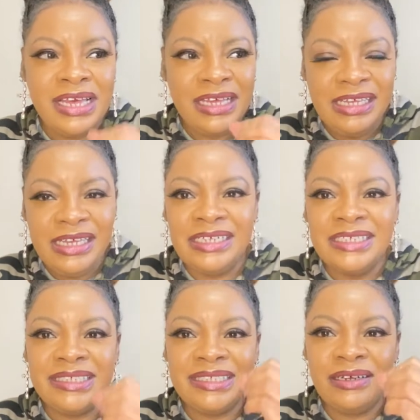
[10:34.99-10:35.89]

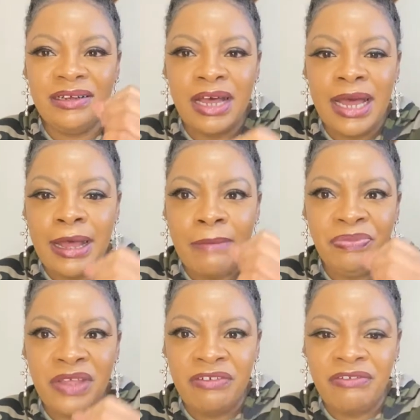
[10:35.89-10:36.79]
is
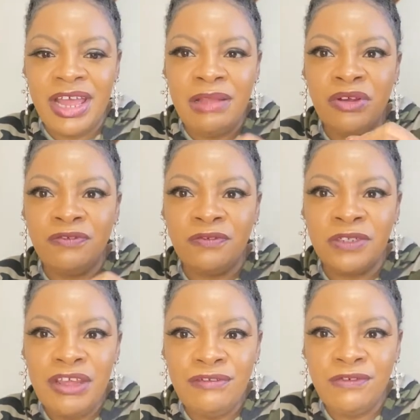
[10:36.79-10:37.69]
their realm of
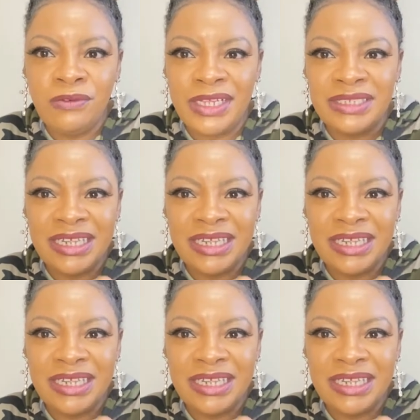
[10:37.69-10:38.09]
influence,